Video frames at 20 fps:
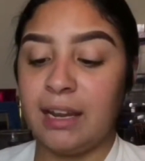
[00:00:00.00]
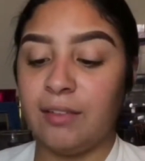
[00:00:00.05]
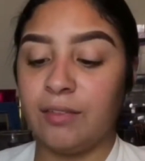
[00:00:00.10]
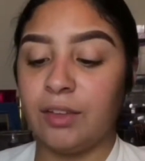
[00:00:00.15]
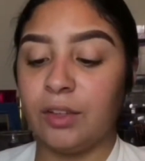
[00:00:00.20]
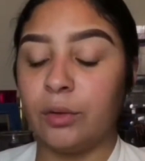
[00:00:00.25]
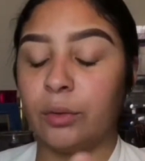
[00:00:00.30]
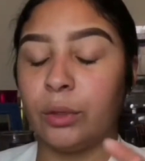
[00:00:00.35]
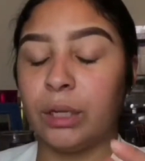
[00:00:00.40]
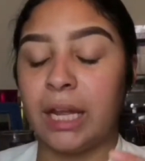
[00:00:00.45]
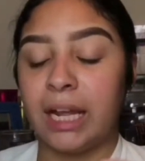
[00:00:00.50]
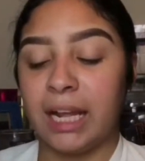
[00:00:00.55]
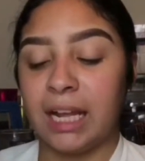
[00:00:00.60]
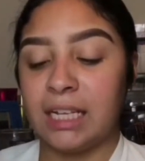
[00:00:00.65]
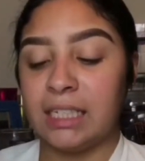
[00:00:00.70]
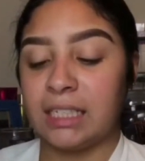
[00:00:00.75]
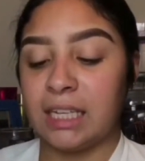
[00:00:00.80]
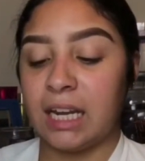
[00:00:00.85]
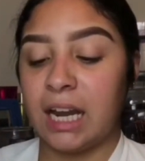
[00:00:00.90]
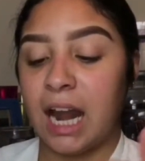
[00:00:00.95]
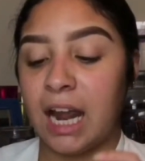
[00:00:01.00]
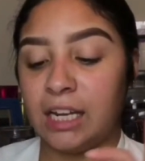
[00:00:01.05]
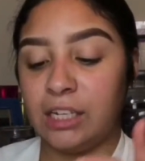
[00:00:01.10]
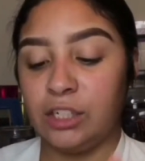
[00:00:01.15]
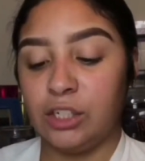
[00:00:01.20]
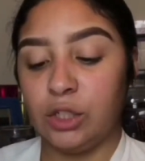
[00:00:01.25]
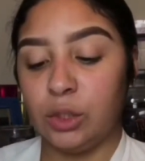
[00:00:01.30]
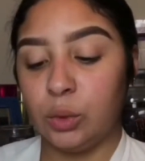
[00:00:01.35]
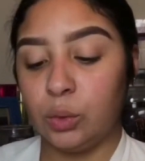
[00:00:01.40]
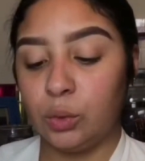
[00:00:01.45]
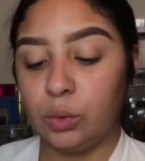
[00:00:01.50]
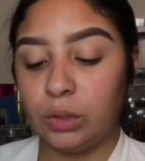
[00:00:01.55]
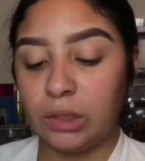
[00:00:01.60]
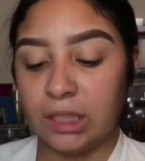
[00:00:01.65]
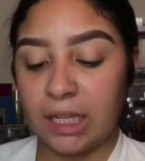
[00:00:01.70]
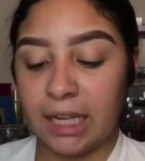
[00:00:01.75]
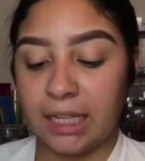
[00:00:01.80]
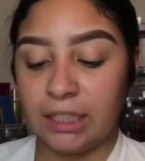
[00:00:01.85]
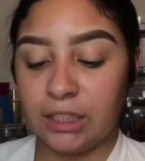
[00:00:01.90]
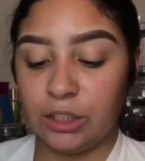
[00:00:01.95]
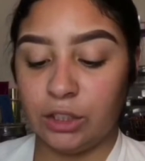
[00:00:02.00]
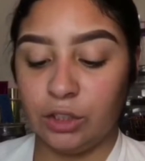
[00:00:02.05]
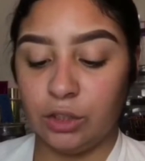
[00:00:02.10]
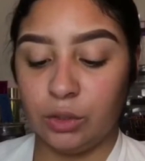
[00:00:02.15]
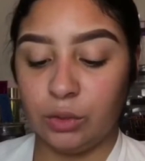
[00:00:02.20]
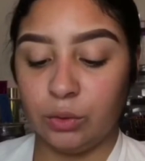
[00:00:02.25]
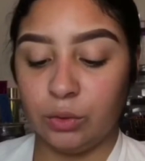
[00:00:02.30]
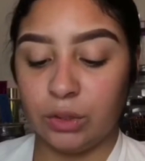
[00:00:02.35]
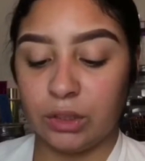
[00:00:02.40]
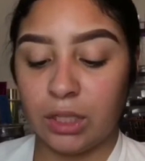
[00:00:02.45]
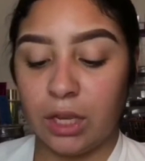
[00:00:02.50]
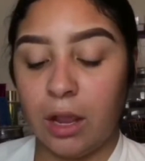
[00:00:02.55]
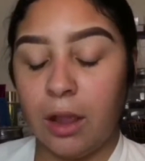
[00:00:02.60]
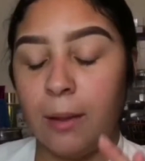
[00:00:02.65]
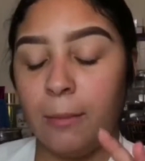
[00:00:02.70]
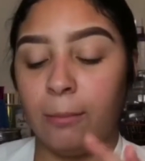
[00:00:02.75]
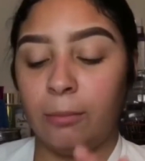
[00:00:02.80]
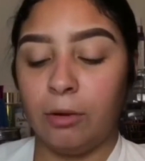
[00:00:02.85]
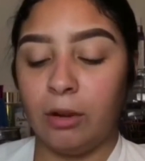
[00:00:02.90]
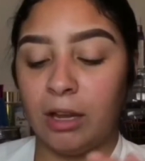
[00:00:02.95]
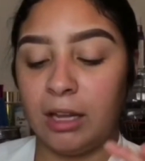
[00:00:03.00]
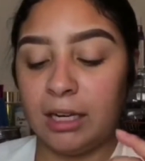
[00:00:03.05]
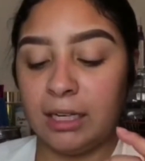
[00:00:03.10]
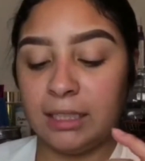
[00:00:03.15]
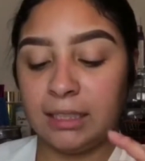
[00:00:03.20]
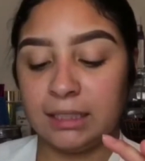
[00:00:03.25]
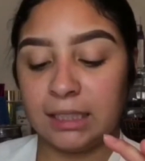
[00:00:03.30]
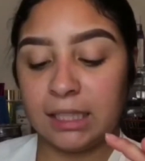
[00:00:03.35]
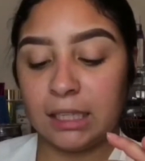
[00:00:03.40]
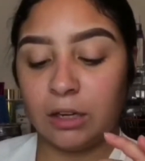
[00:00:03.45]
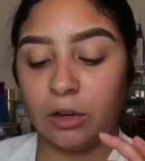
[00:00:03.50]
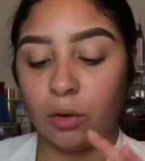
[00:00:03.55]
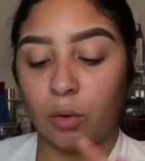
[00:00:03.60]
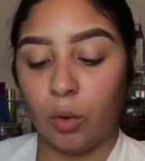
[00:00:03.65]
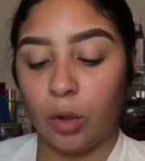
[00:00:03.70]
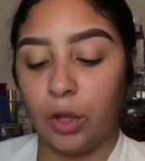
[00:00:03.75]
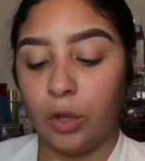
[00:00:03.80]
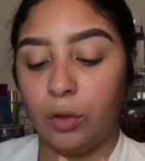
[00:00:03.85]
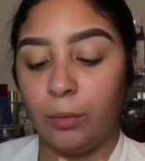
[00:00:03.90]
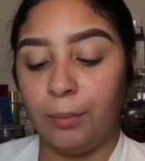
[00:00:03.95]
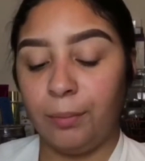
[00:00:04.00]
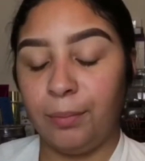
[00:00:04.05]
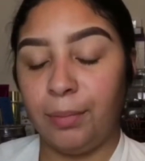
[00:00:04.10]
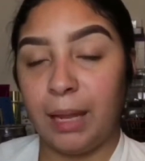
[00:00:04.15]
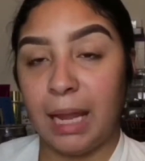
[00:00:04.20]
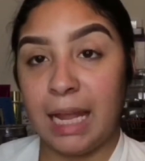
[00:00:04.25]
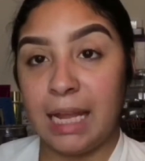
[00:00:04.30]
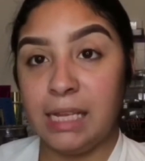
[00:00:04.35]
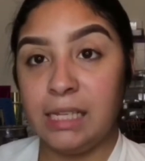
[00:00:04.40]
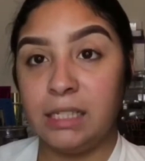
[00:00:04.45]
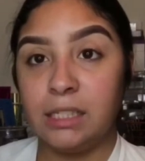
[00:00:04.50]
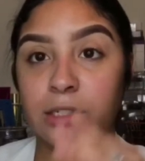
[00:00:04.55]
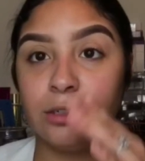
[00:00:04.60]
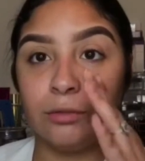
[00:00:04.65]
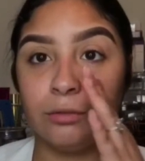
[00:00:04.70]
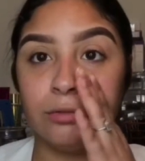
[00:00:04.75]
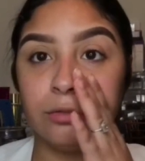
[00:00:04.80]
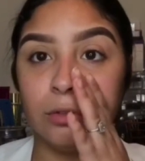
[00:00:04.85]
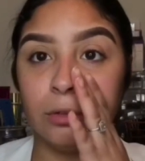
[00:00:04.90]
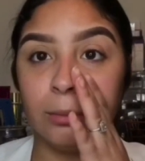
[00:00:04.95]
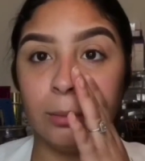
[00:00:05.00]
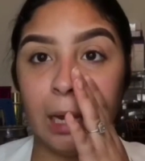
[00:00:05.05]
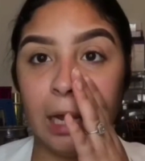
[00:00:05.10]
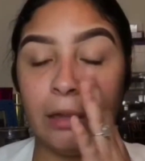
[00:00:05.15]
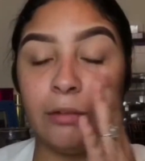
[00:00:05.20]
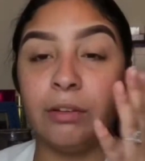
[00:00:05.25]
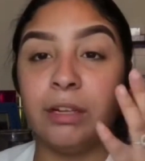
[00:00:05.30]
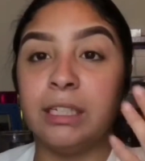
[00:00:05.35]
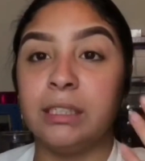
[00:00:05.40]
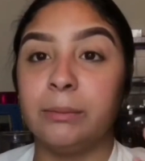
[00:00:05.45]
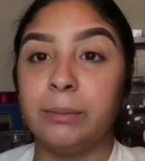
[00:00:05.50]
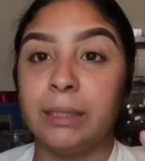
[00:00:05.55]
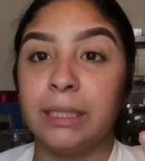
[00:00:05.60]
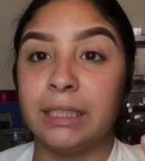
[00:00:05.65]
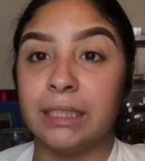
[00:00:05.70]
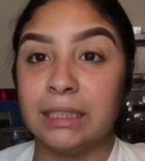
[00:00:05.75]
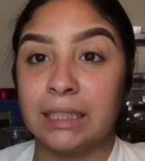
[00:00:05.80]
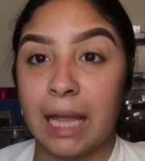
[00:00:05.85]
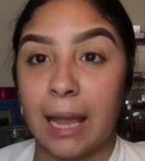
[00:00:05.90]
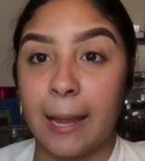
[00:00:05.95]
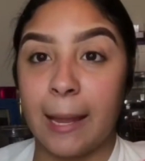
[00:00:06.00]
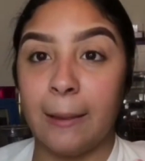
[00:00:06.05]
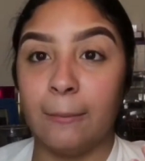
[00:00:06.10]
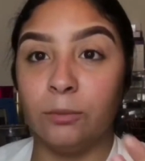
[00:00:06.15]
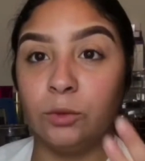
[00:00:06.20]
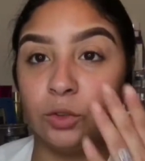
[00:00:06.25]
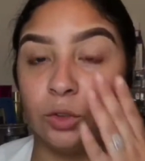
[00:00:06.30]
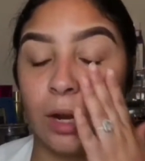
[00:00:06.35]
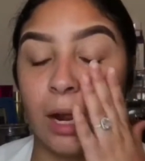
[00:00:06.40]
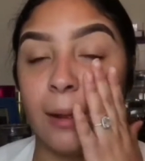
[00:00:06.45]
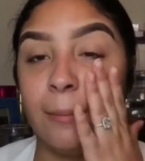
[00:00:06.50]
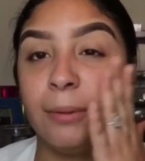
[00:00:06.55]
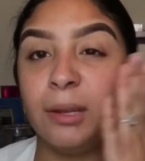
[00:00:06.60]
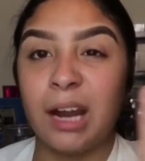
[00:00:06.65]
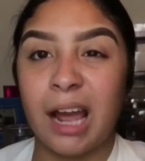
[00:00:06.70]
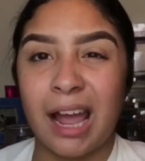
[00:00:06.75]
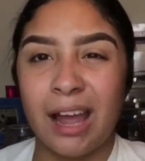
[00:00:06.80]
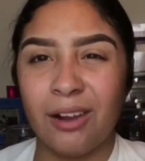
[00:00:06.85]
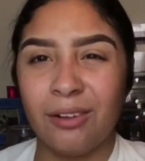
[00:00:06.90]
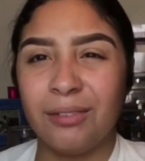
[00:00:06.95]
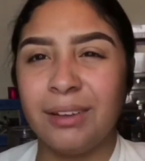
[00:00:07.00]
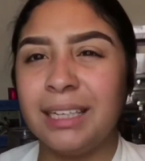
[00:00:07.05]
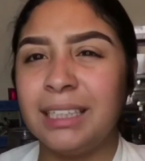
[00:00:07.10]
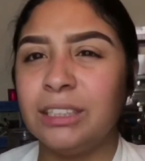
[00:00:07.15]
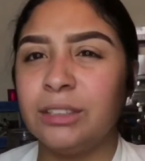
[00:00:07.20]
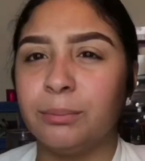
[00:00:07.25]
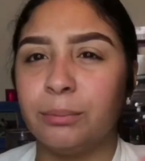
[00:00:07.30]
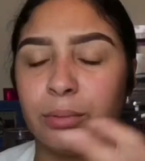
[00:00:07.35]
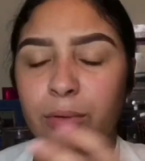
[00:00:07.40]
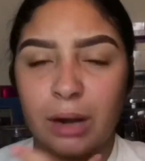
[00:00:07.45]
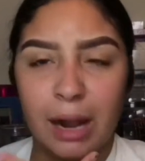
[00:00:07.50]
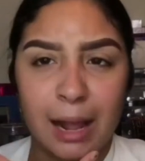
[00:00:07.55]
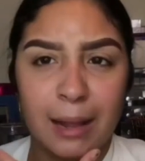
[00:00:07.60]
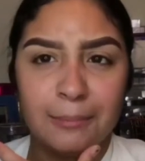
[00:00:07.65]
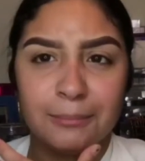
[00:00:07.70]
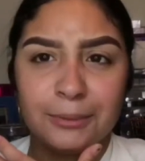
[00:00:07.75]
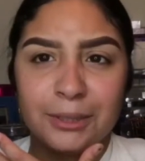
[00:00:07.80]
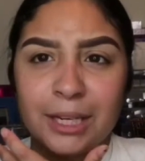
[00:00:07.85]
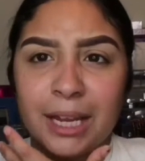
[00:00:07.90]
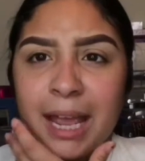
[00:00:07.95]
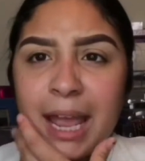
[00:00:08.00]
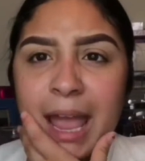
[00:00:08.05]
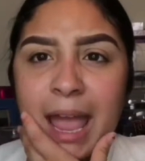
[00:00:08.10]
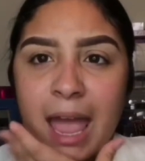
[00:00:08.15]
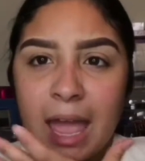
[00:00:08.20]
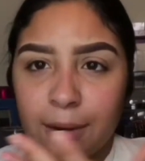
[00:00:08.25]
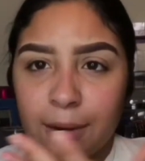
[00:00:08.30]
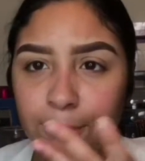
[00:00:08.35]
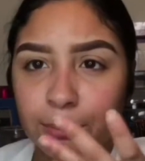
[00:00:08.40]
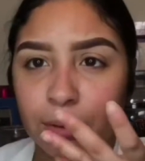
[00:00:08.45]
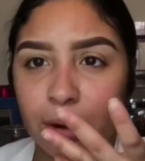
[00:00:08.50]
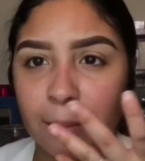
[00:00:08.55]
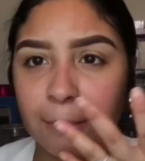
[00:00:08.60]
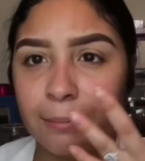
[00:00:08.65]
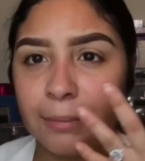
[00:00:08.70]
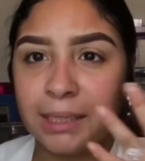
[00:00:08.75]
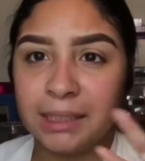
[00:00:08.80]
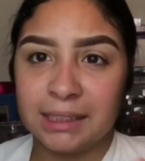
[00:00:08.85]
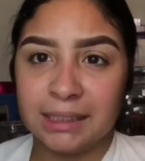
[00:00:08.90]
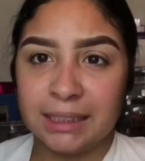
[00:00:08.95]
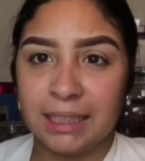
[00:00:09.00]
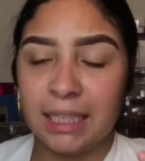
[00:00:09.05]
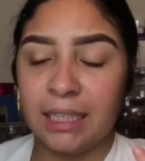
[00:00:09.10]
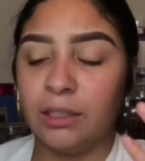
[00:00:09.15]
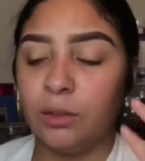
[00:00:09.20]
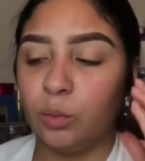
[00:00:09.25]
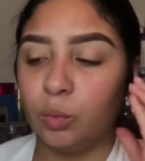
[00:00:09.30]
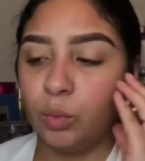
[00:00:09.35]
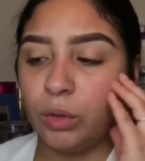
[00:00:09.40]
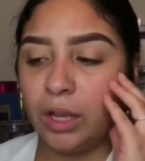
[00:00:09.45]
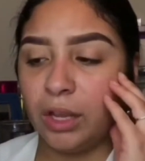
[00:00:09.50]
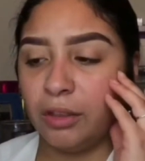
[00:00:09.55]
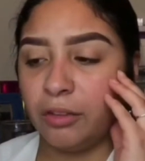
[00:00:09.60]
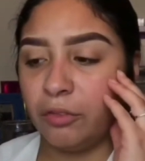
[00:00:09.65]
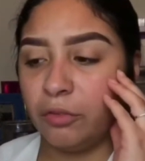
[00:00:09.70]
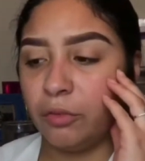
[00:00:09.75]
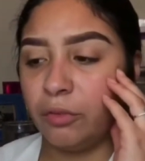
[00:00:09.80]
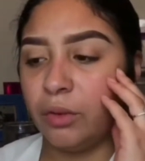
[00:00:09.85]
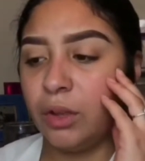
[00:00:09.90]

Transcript: Even though, like I said, I do like to use products that are oil based for my face because I am dry, but I already primed and prepped my skin with